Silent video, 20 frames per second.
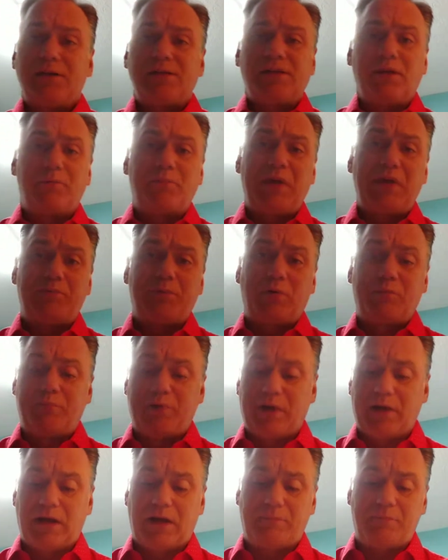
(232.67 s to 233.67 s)
Some people
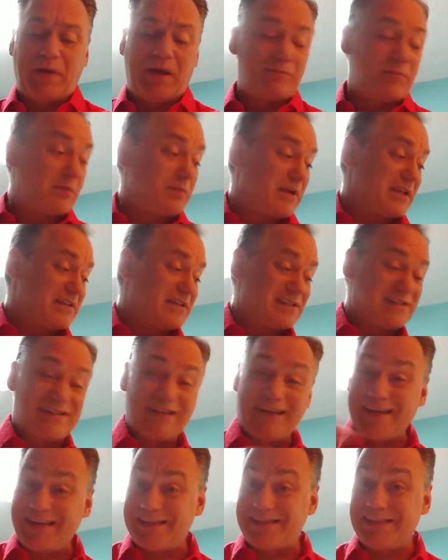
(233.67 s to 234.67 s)
put peppermint
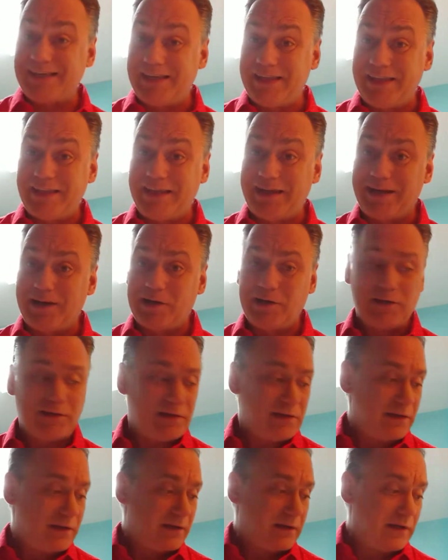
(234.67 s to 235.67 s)
sticks in there
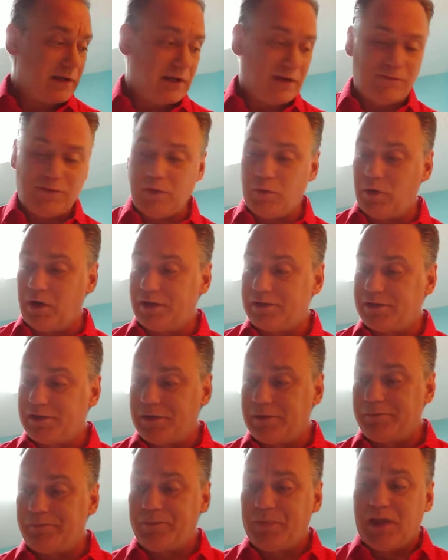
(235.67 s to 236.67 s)
if you want
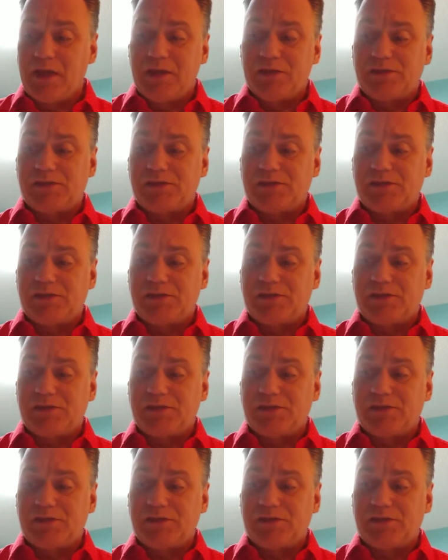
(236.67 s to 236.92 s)
to.